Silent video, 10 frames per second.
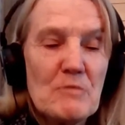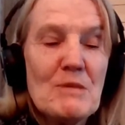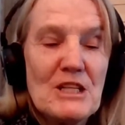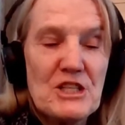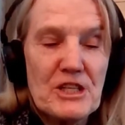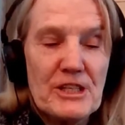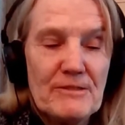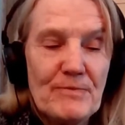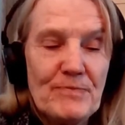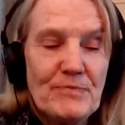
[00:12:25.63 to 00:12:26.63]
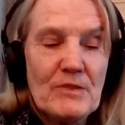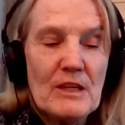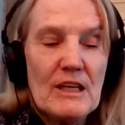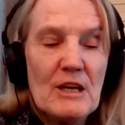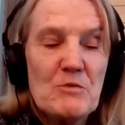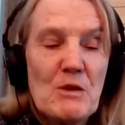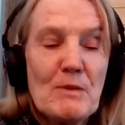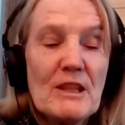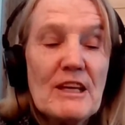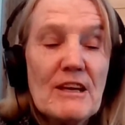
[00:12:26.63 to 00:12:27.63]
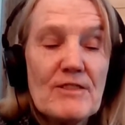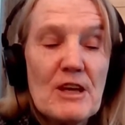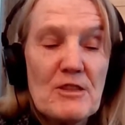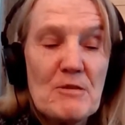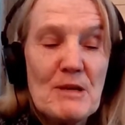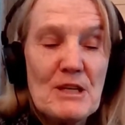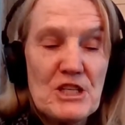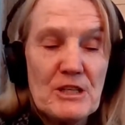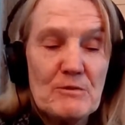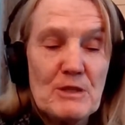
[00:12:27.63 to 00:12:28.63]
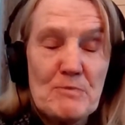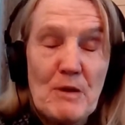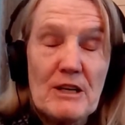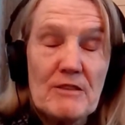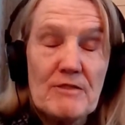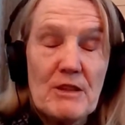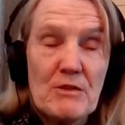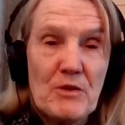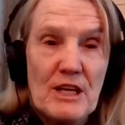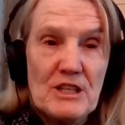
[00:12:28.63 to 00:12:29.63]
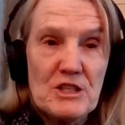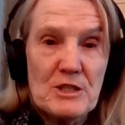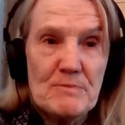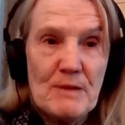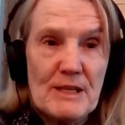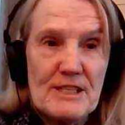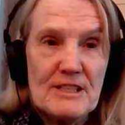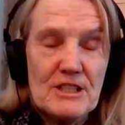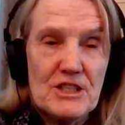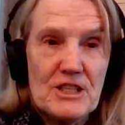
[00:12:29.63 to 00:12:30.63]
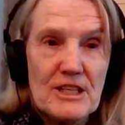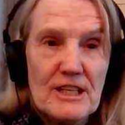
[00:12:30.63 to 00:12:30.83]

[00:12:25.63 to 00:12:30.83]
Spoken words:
mission. And we believed that the mission was part of the Three Angels message.